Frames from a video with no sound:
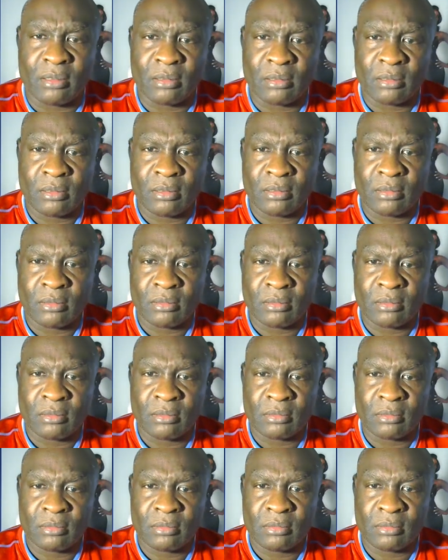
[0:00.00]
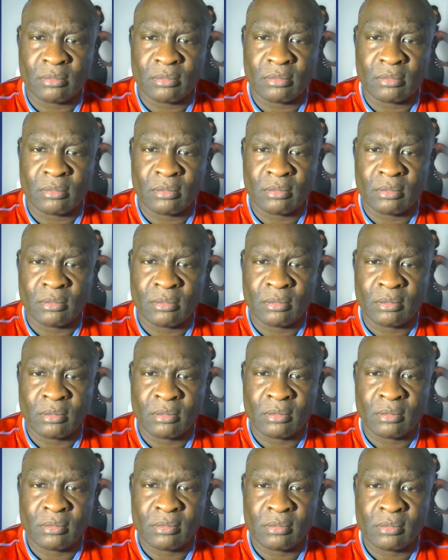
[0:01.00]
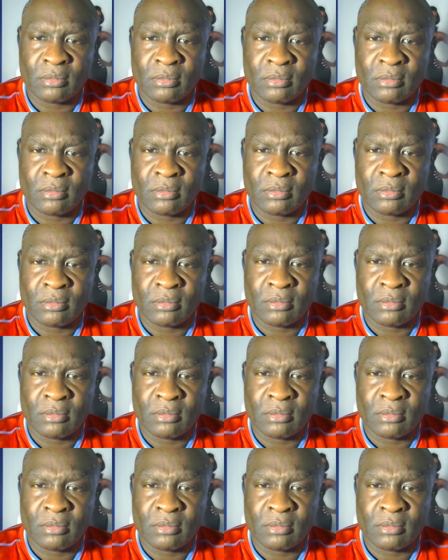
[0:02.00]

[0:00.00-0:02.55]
[no speech]